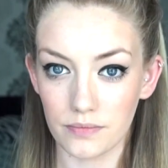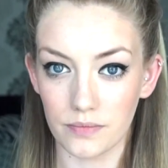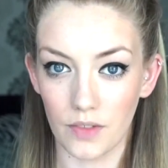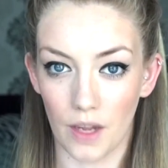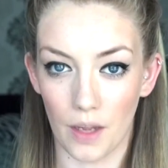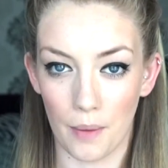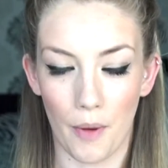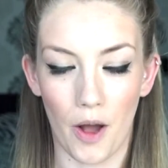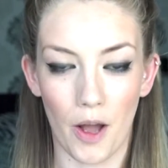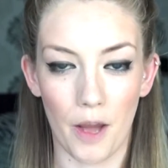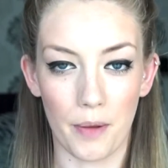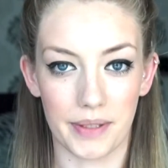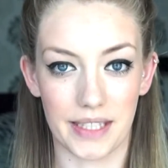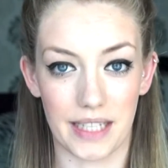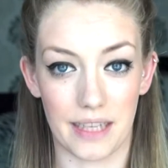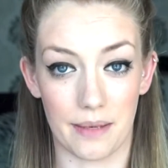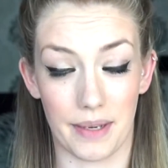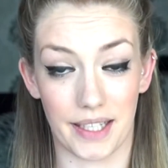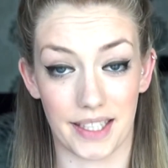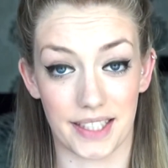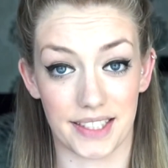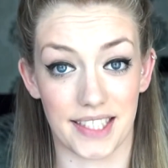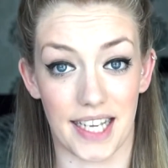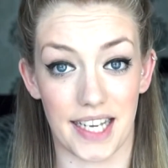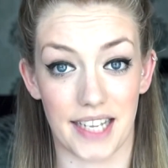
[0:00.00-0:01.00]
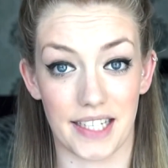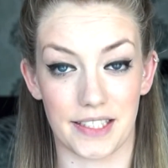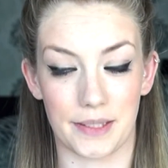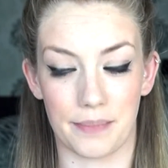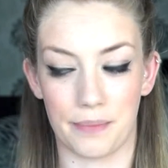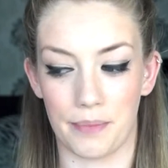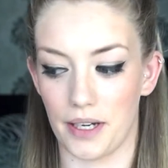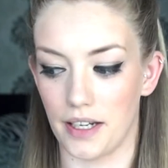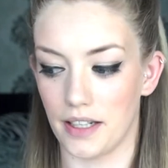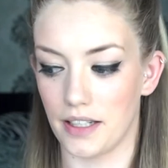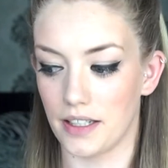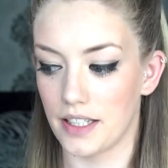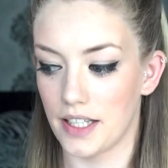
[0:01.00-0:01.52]
I'm hoping that makes sense,
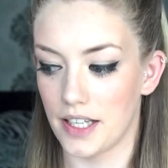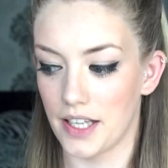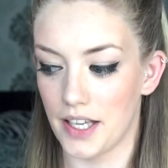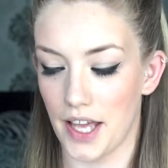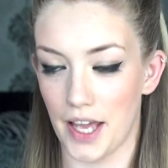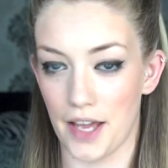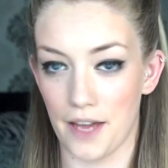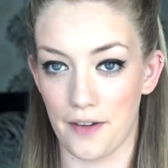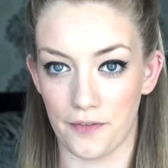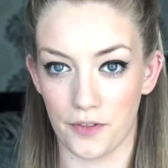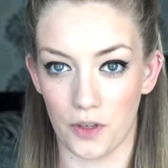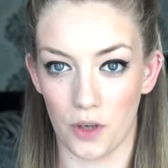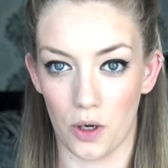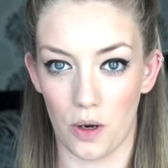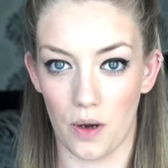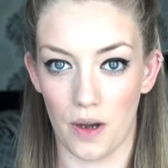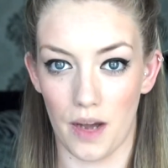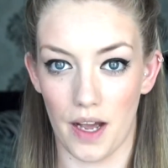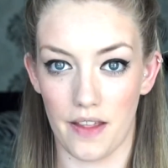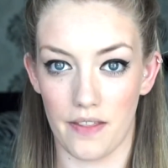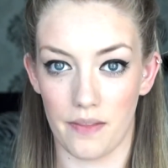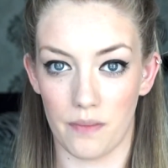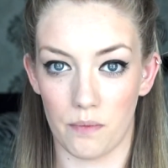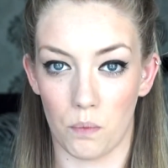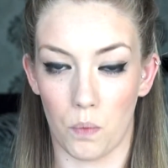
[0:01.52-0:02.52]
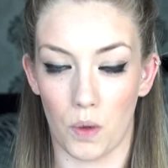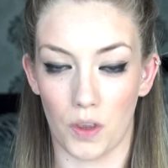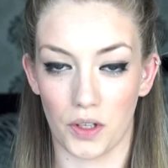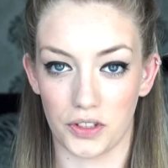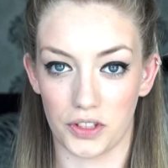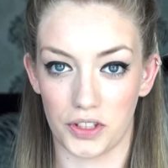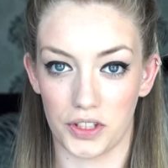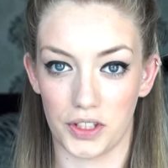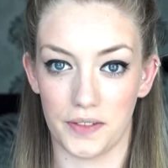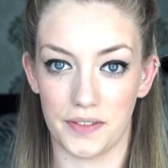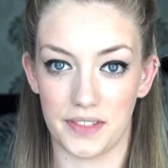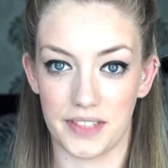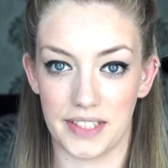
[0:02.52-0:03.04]
but if not,
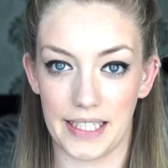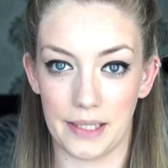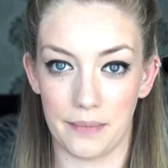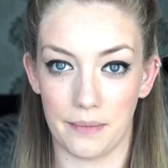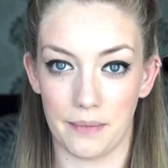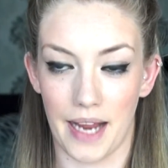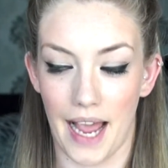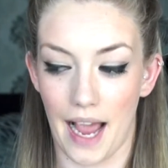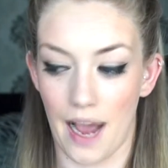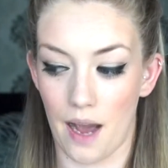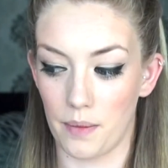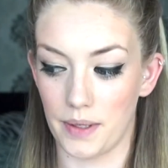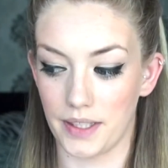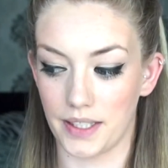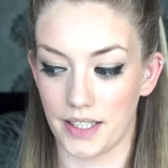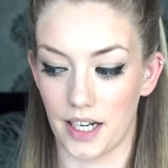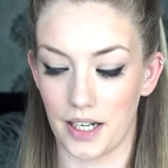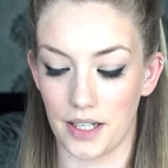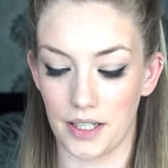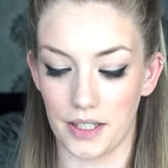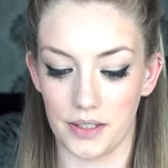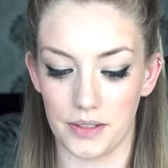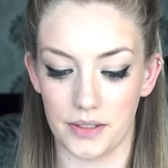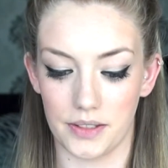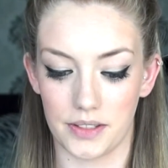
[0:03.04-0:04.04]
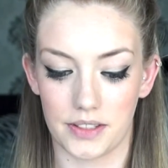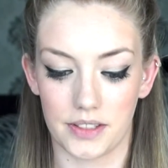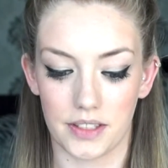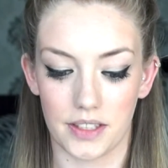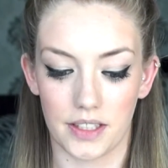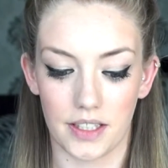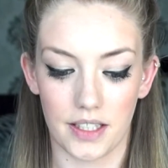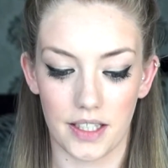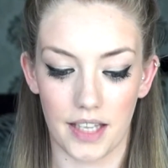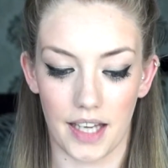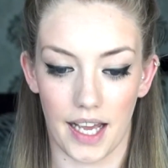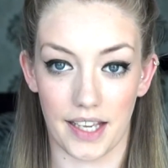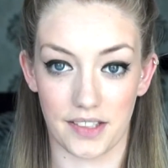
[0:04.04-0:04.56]
once you've seen how it goes
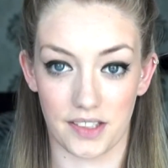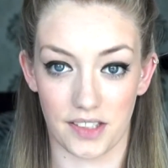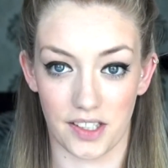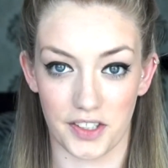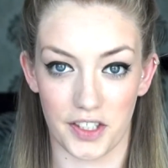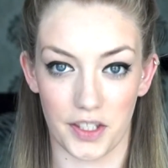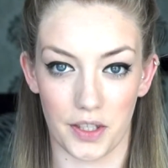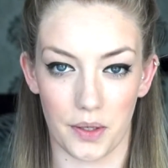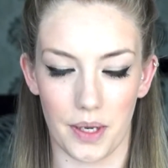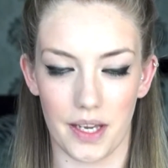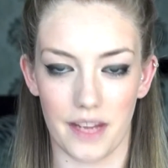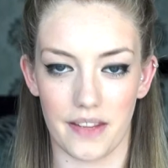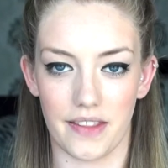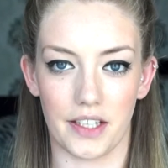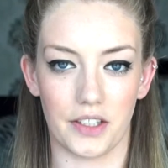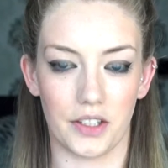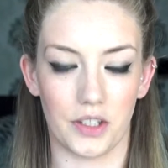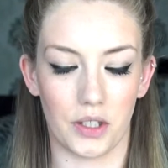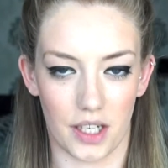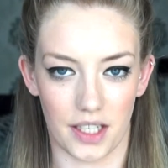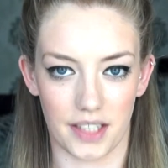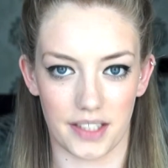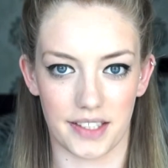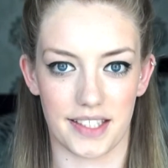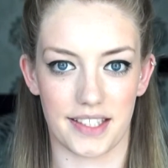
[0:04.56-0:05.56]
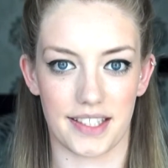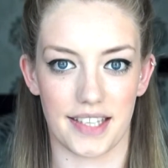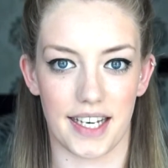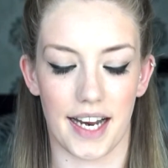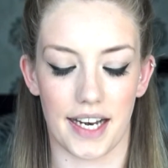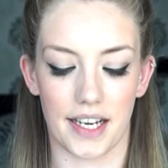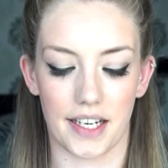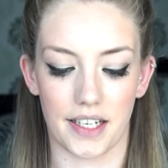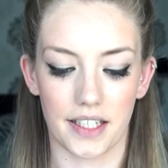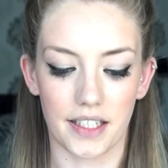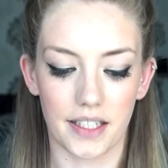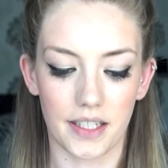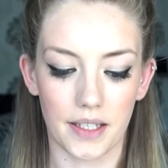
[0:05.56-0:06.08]
as I do it, then you'll
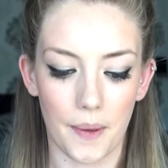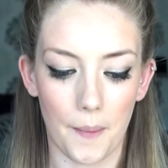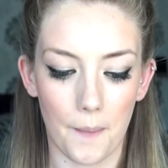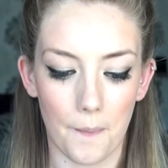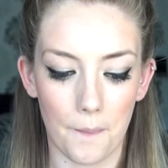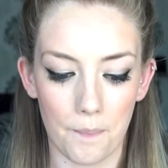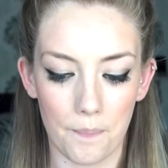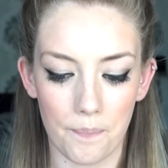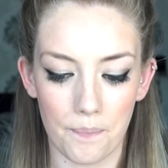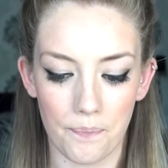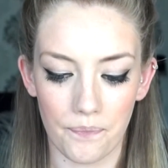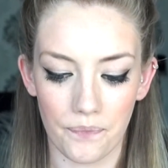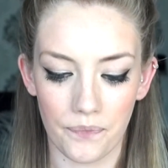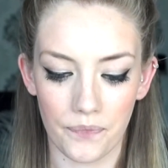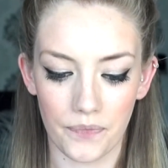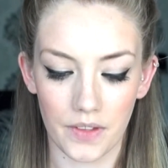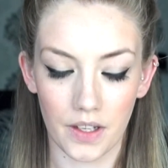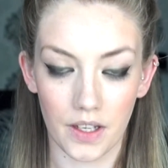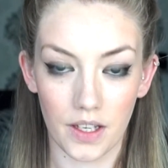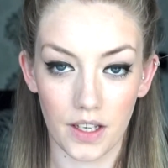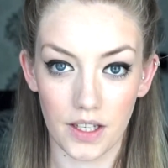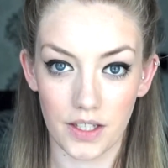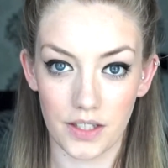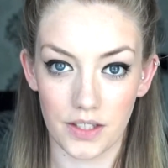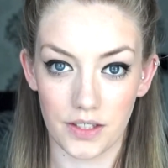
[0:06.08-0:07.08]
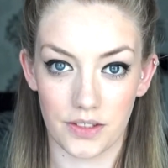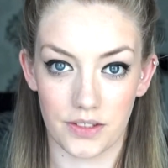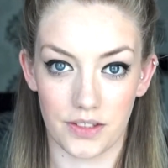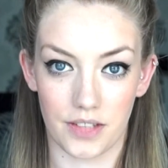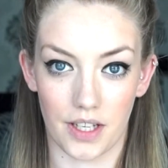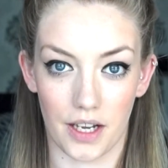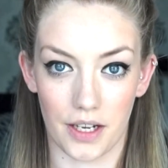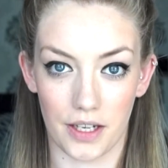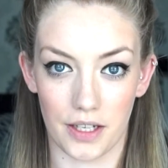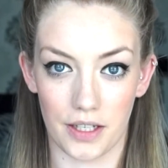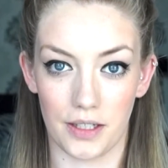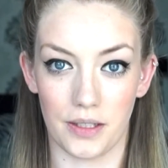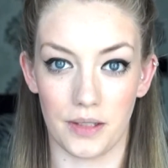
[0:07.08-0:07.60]
understand.
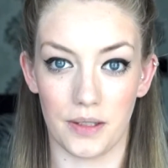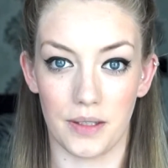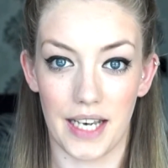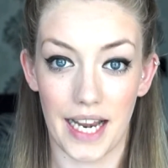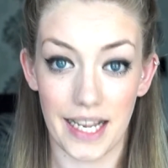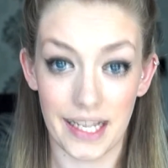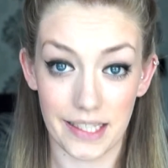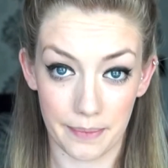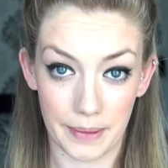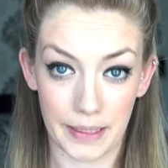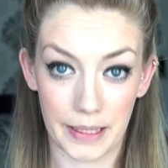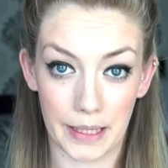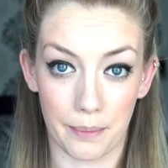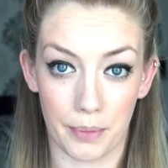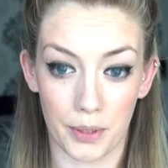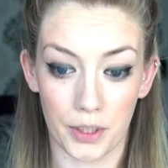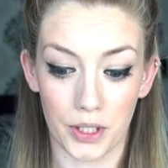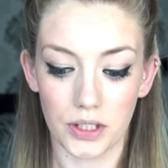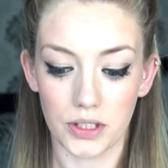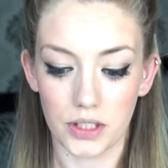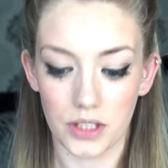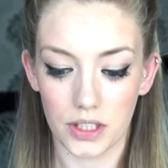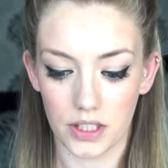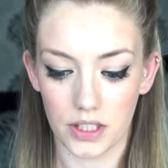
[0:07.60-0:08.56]
So let's pick a book.